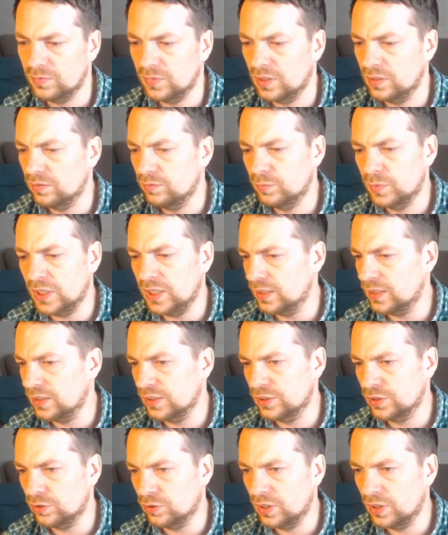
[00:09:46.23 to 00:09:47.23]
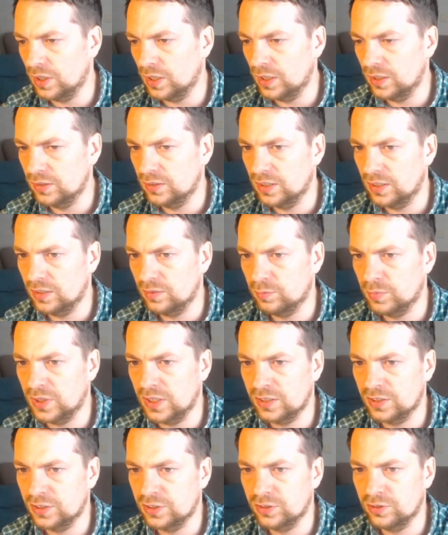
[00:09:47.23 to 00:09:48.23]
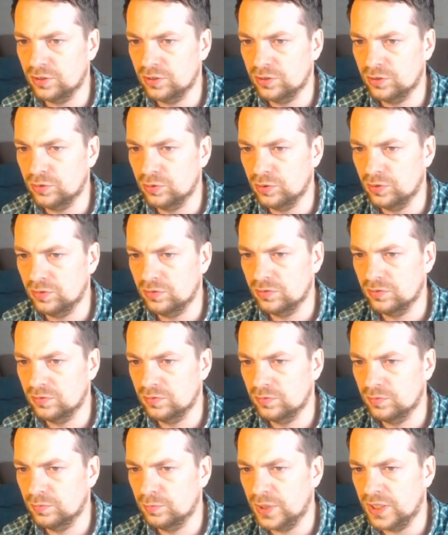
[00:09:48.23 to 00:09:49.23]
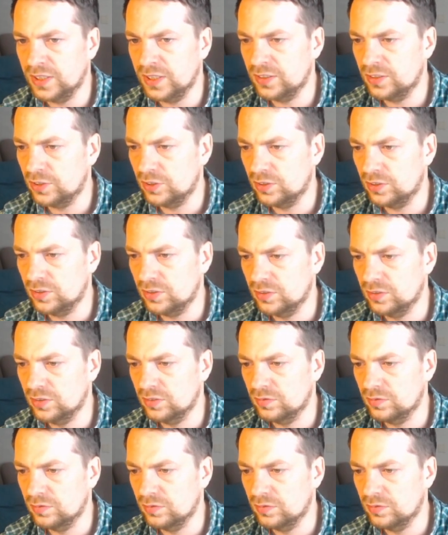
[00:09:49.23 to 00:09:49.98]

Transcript: Black is okay. Yeah, black is not doing better.